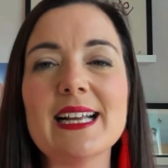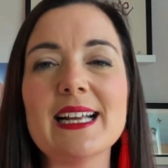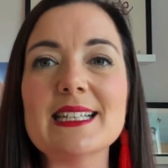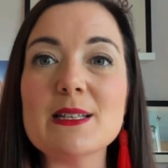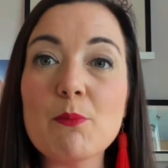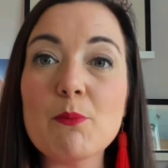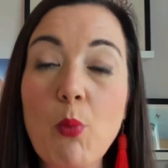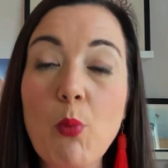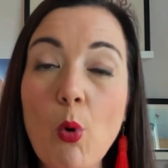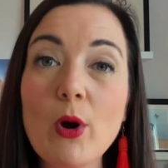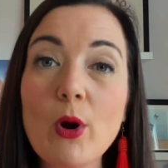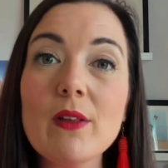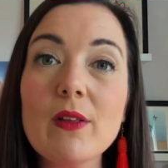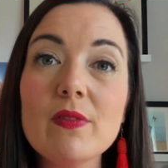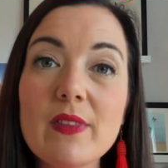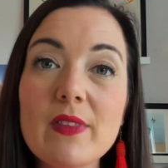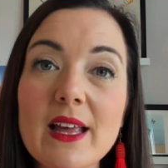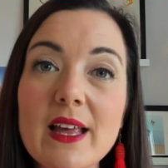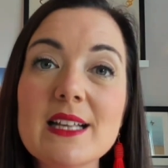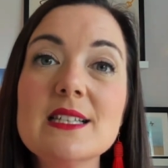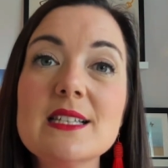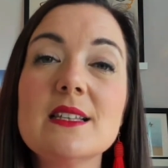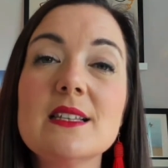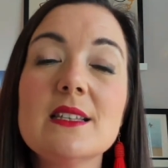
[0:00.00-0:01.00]
It's important
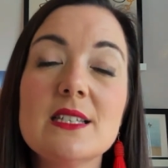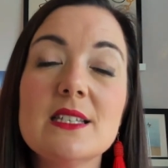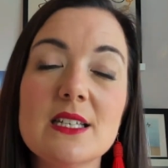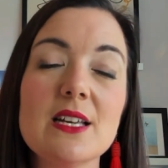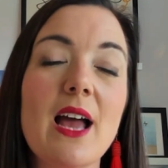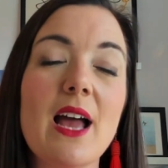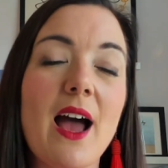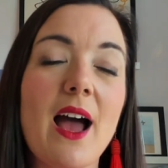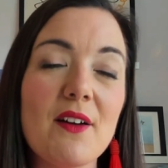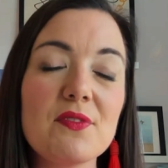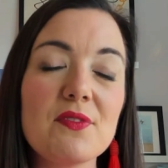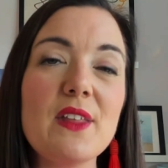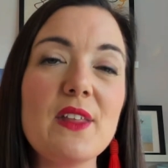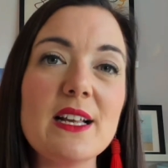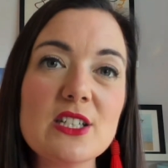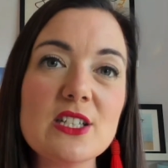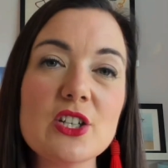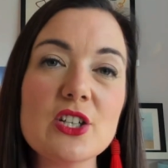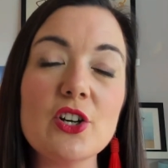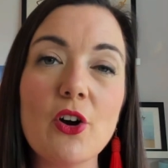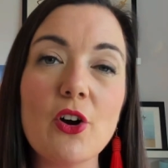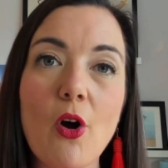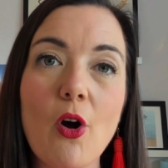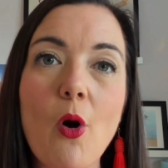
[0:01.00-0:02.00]
thing to have things in
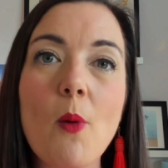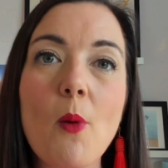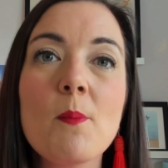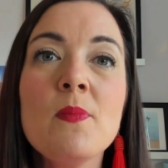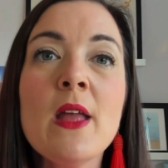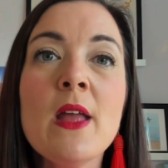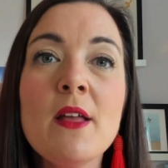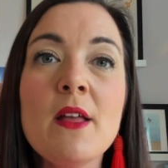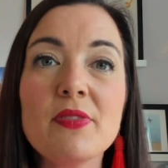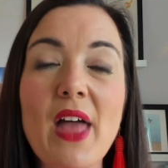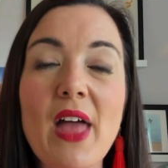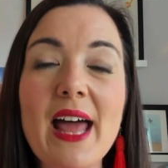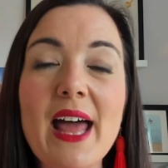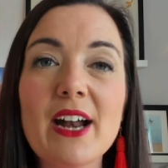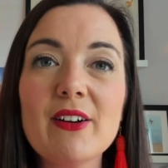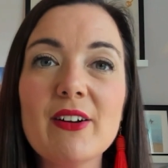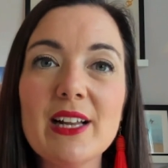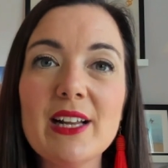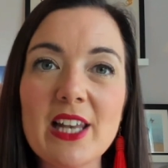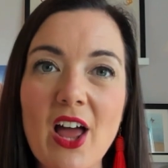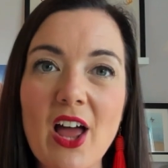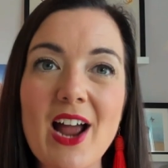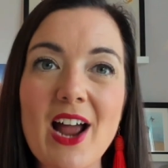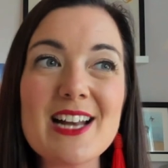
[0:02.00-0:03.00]
your home that are
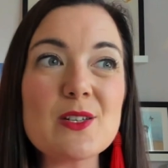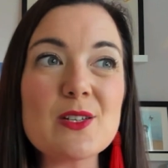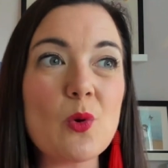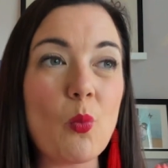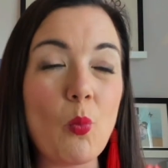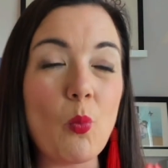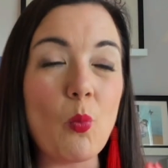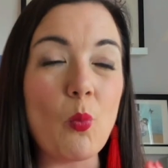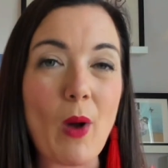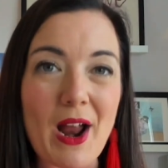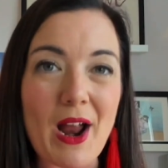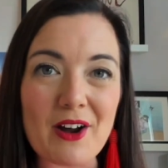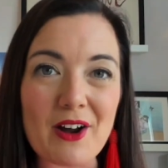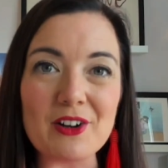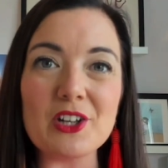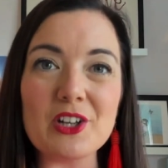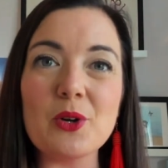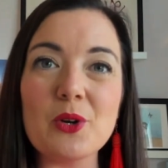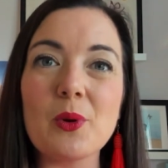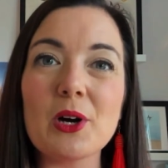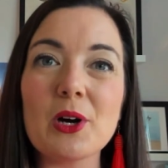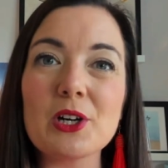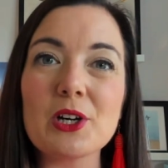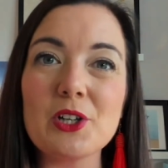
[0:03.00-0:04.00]
aligned to where you
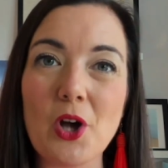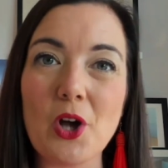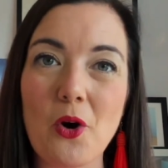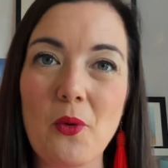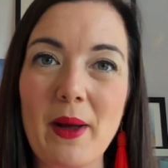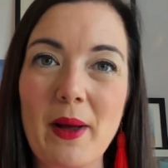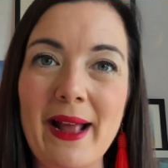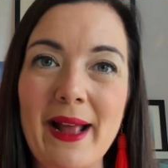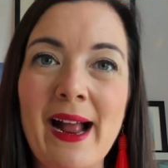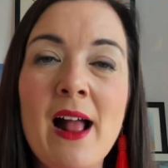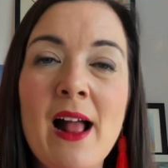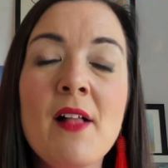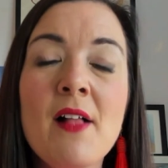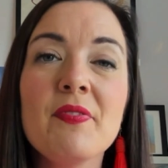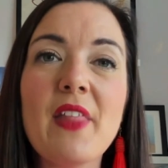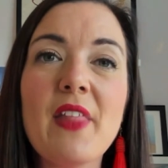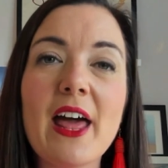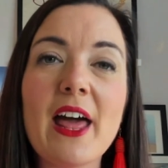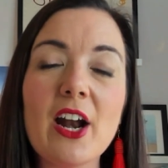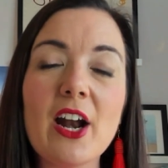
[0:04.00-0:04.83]
are going, that